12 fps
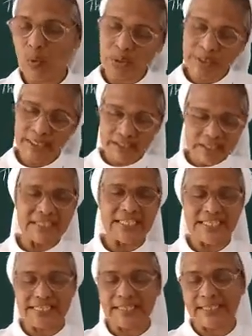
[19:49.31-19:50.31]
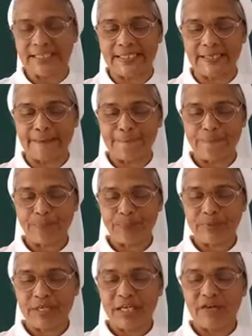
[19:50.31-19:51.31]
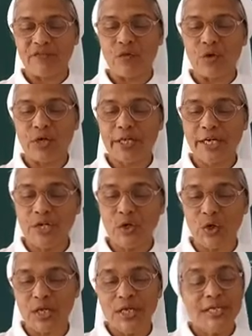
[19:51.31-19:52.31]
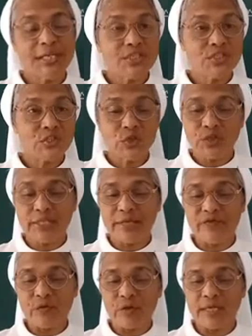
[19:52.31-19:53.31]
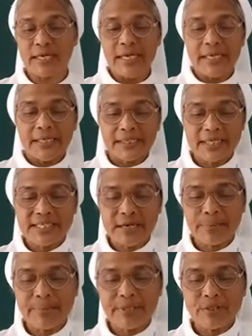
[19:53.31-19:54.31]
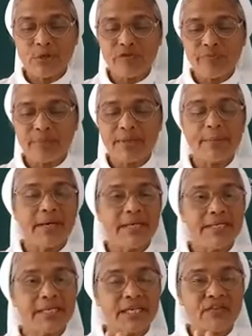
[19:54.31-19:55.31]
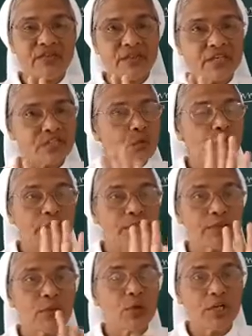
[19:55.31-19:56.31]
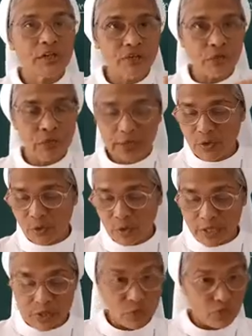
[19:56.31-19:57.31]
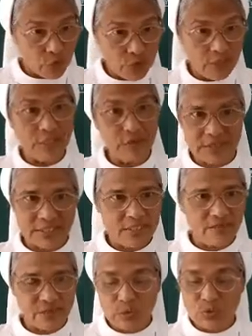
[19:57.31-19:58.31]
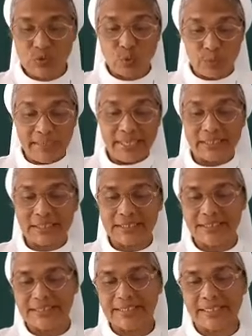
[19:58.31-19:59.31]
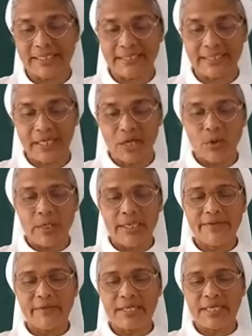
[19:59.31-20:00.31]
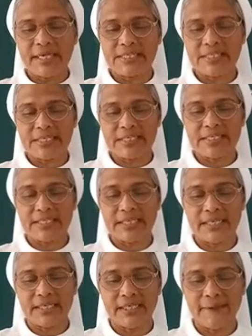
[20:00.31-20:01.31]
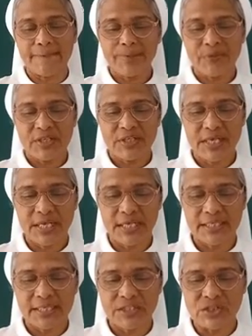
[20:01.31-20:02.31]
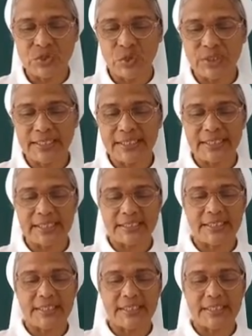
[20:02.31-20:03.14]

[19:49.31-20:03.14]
All the other things are there. A fuller knowledge. It is not the fuller. The summit of the mind refers not only fuller knowledge of only yourself. No, so many other things are there. Only one answer is there. That is not correct.